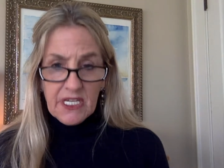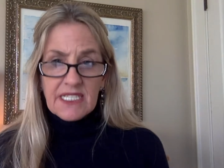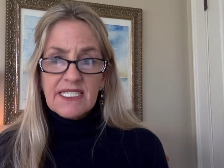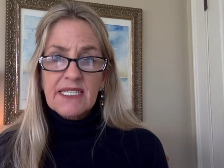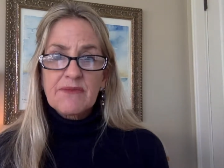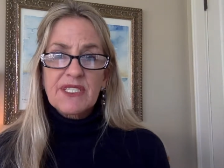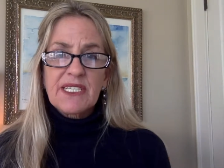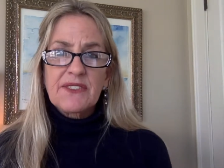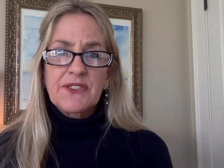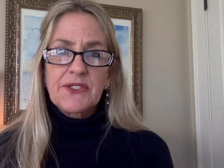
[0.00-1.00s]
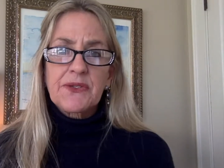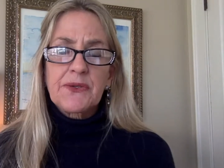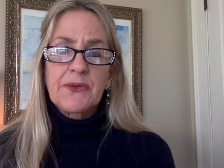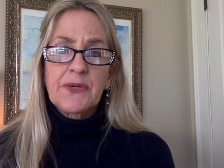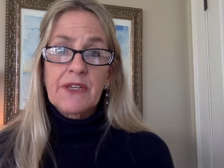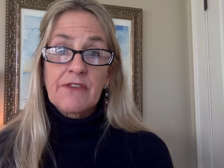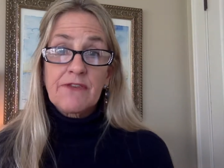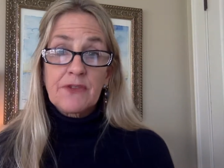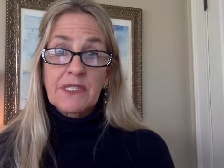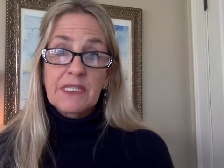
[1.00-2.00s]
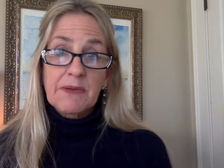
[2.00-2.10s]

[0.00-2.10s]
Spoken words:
attempting to influence